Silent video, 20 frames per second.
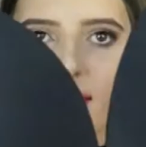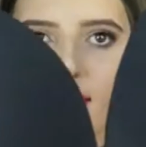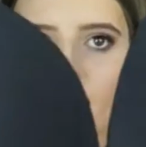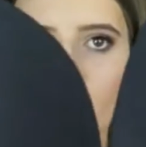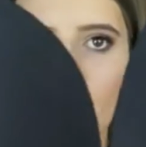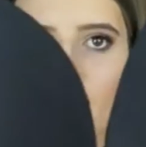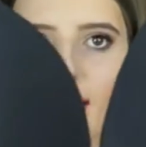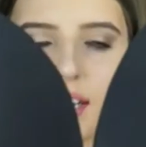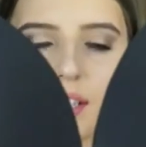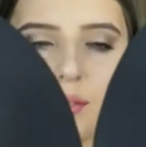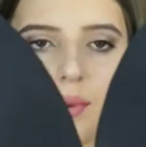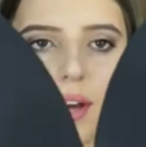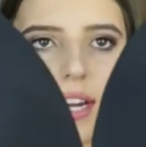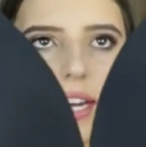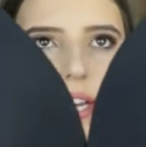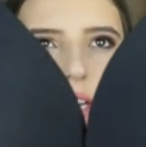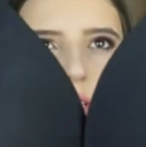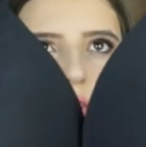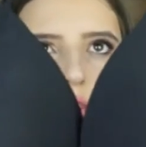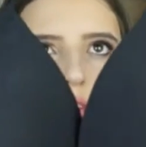The next one
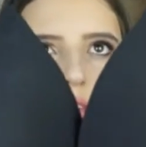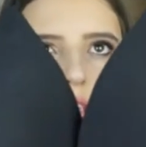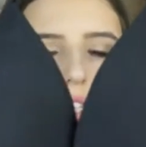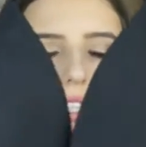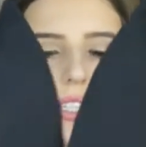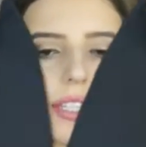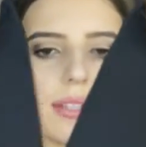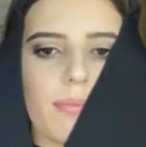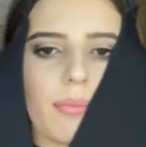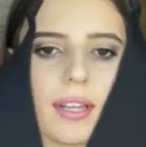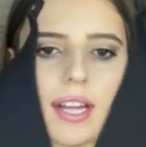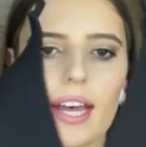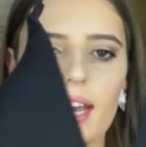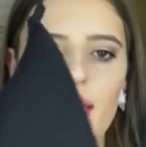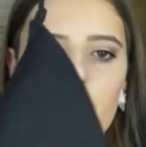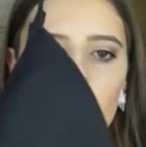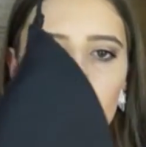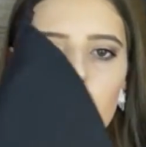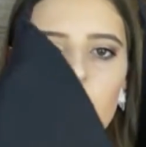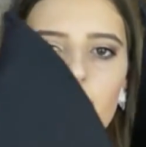is just this
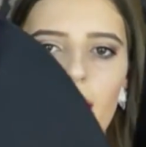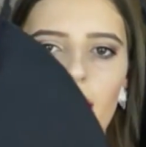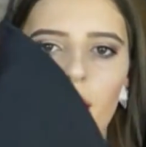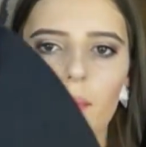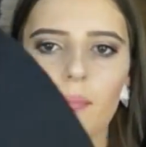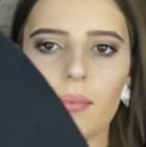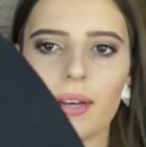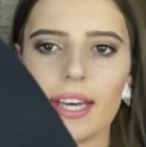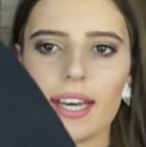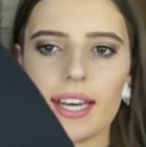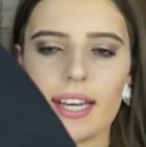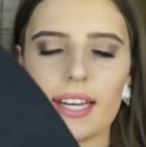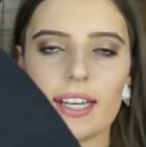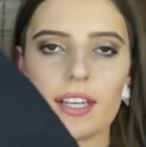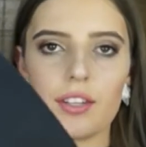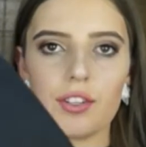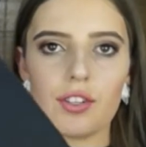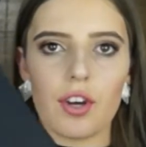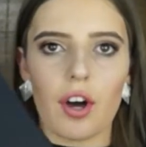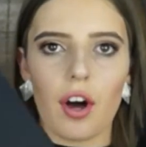plain black
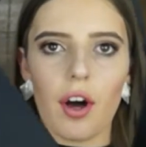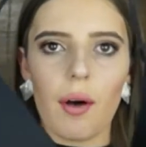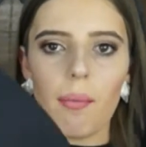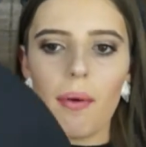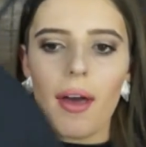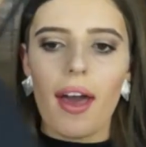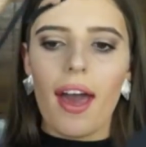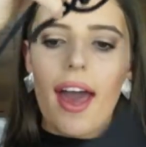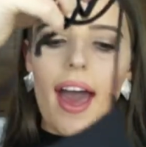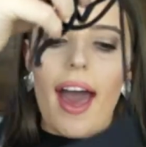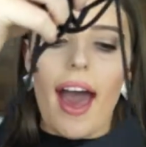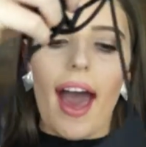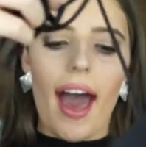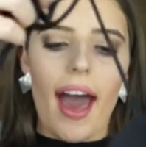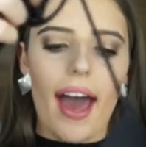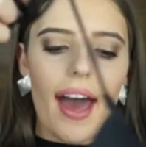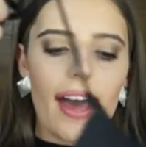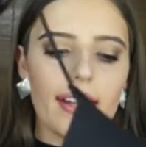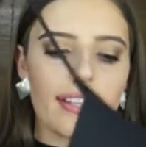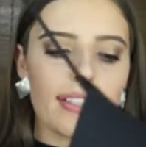bikini top,
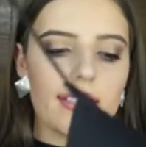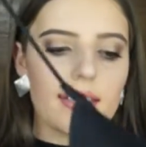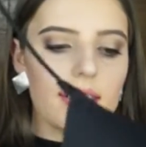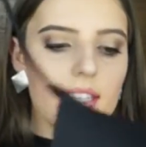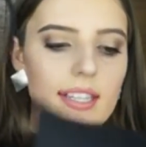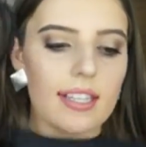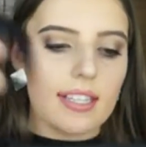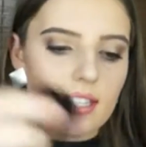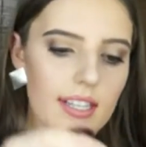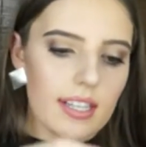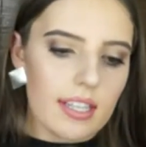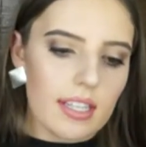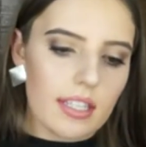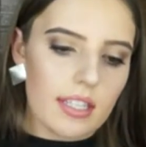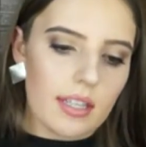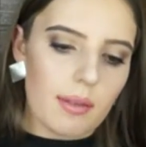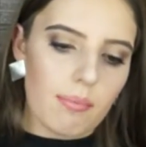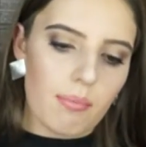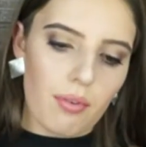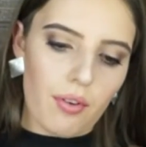and this
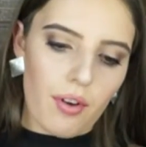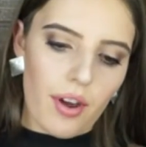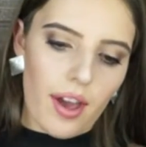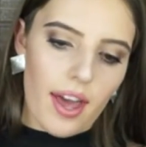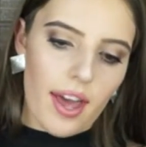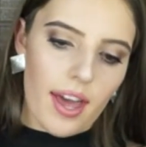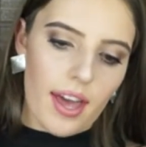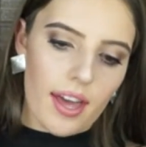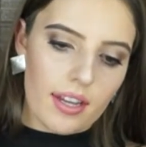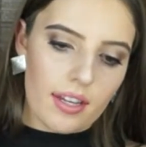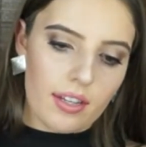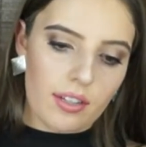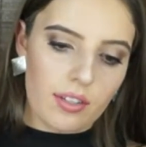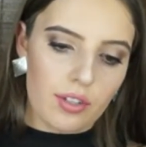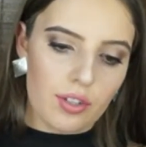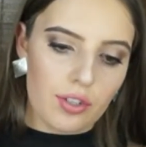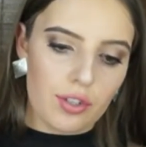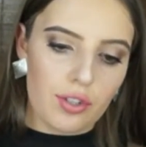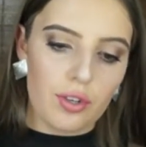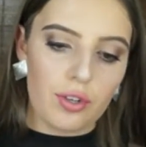is the
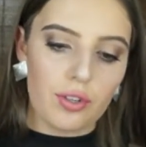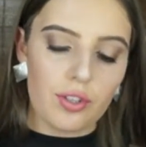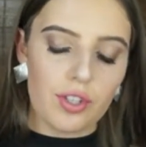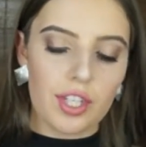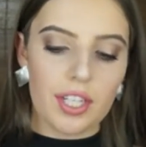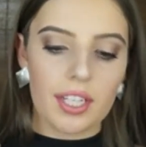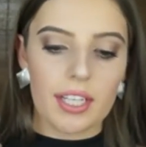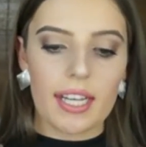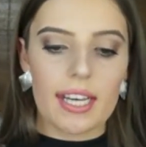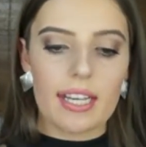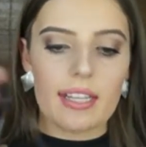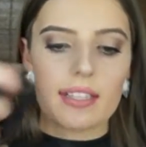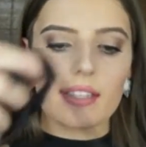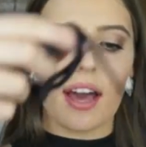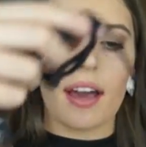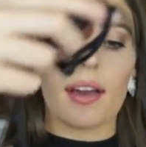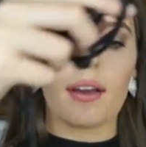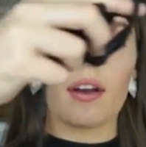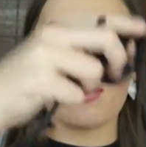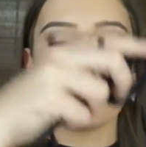brand Two Chilies.
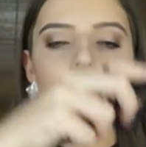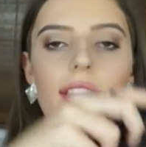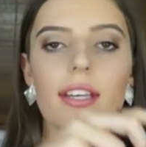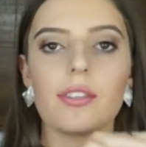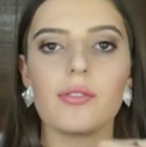I got this